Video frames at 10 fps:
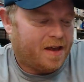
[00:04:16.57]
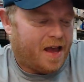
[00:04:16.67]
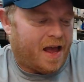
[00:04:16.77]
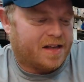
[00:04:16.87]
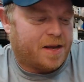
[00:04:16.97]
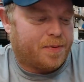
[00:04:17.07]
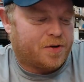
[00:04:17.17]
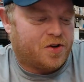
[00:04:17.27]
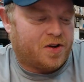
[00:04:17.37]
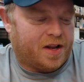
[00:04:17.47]
as a
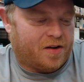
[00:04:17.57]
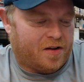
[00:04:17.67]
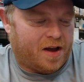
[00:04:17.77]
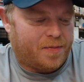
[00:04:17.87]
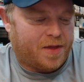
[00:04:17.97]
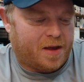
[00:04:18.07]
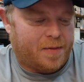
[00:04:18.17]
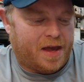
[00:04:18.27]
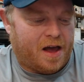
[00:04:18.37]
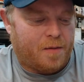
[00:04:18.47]
protruding grip that can
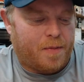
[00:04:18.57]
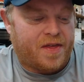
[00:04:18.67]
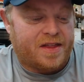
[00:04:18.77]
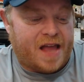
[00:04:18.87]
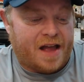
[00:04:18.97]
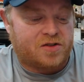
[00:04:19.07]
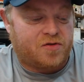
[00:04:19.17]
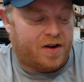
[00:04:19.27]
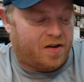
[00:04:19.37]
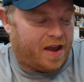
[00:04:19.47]
be held by the
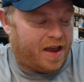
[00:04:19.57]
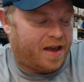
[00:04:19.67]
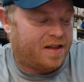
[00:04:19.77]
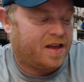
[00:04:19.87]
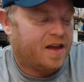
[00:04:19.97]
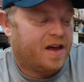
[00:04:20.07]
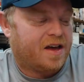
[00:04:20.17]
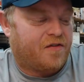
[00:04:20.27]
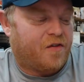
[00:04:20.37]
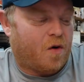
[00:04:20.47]
non-trigger hand and
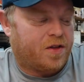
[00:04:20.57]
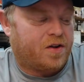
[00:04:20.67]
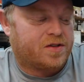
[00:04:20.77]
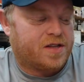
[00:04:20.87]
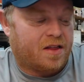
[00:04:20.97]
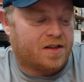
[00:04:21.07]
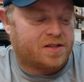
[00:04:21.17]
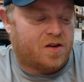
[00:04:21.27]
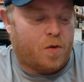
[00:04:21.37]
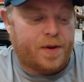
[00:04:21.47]
a folding or
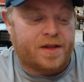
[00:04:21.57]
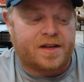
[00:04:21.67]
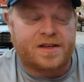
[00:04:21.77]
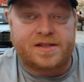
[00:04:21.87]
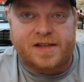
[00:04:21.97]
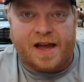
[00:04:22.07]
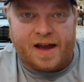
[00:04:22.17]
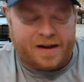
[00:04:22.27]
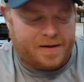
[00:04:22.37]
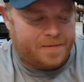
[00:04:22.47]
telescoping
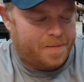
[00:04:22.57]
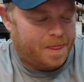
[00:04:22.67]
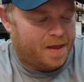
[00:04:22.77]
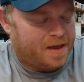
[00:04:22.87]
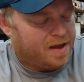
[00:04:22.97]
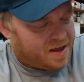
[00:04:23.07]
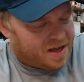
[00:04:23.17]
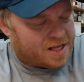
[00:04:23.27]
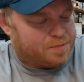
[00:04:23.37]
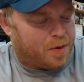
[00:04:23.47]
stock.
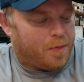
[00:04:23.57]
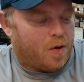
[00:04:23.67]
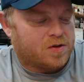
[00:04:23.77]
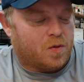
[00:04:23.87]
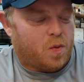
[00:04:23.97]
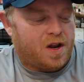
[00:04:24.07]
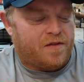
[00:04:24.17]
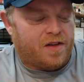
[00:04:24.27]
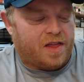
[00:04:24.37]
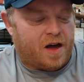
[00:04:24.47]
His proposal would have
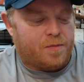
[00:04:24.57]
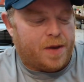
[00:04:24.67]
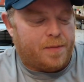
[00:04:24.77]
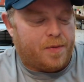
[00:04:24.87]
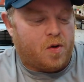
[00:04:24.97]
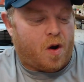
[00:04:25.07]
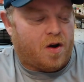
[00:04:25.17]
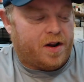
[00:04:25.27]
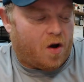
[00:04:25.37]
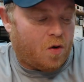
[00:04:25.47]
allowed people who
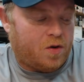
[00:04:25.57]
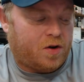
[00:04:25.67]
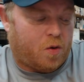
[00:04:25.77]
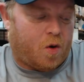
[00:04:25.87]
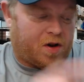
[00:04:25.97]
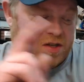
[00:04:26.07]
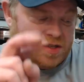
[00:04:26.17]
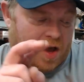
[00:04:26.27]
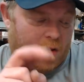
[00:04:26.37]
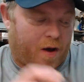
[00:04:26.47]
already owned, quote,
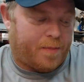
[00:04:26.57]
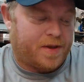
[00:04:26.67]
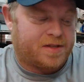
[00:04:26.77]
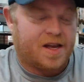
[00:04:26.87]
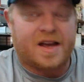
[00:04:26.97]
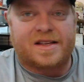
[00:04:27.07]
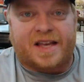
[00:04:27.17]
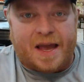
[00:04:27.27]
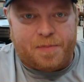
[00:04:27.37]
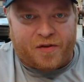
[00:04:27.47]
assault weapons to
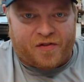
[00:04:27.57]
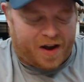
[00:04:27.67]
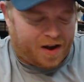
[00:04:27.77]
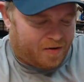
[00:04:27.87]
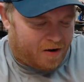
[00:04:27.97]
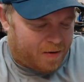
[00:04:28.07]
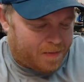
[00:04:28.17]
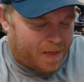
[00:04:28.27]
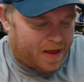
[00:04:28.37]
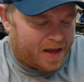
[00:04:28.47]
keep the firearm
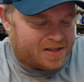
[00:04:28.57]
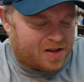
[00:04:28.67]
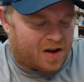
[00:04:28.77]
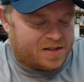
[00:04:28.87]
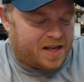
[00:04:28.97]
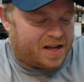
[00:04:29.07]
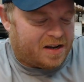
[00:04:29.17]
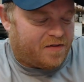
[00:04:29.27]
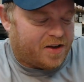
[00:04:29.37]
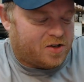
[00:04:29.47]
as long as the
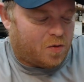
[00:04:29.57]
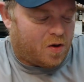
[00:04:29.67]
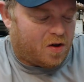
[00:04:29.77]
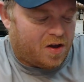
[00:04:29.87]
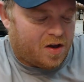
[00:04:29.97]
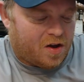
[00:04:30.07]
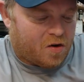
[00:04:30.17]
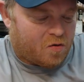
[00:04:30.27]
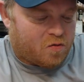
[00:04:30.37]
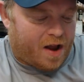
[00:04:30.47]
individual
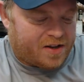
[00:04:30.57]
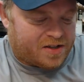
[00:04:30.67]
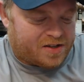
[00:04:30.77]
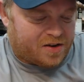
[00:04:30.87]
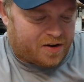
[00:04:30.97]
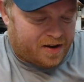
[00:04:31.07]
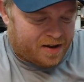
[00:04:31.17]
registered